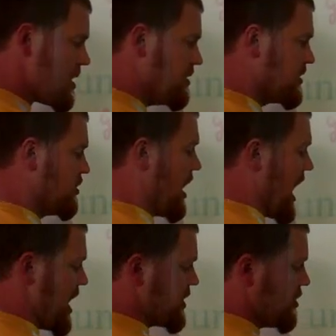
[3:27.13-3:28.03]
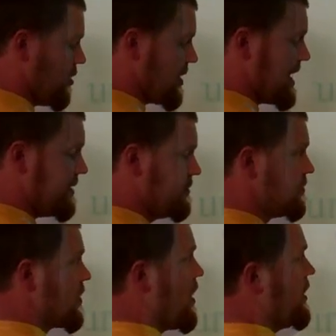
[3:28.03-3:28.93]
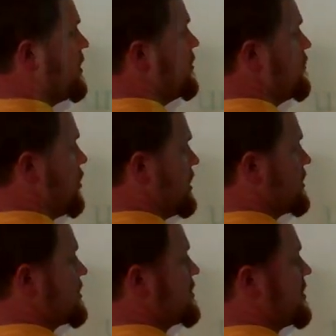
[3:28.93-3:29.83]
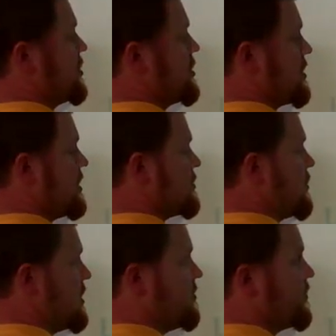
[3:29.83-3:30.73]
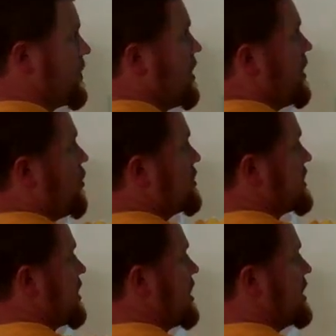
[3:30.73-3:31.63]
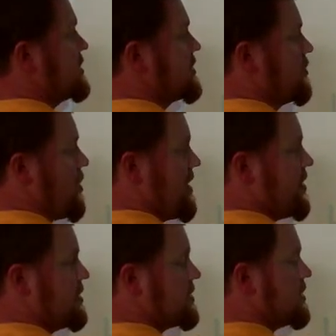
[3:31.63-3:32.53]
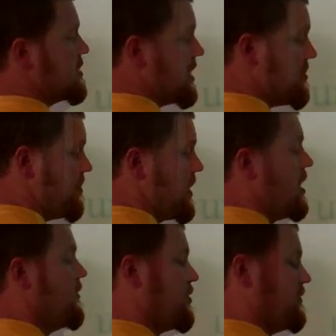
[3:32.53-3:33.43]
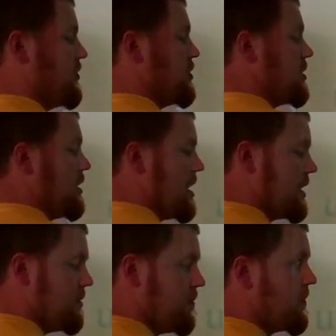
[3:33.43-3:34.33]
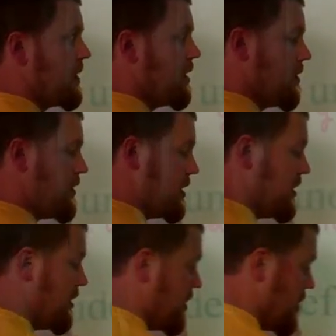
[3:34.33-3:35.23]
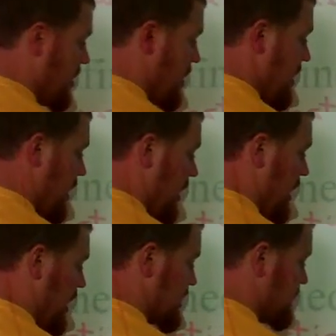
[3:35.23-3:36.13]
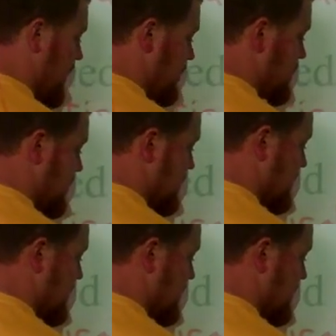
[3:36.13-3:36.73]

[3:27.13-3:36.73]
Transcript: So how do you know that? Well, similar to this one, horizontal lines, the y values are the same. For a vertical line, the x values are the